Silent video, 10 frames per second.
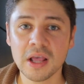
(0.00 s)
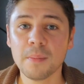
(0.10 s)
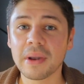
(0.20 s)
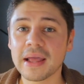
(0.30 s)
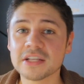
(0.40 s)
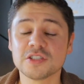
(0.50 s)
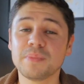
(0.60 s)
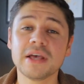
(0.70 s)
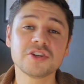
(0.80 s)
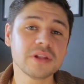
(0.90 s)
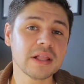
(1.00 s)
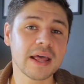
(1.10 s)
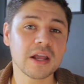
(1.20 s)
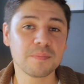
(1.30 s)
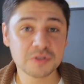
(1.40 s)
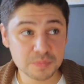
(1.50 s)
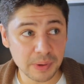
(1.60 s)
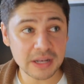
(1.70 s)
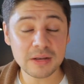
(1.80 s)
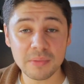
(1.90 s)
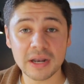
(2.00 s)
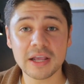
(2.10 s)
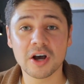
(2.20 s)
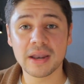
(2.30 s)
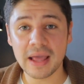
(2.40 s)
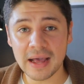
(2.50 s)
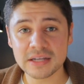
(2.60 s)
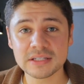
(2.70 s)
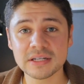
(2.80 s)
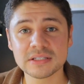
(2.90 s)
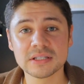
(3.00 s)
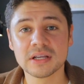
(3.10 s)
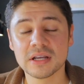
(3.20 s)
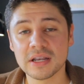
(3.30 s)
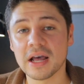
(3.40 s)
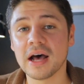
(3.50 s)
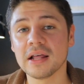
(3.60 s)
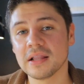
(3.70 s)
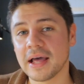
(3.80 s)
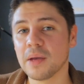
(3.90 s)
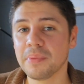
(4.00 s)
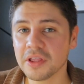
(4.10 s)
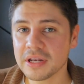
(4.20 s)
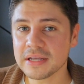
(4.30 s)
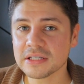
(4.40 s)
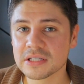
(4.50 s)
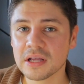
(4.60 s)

But I especially like spending money on assets, not liabilities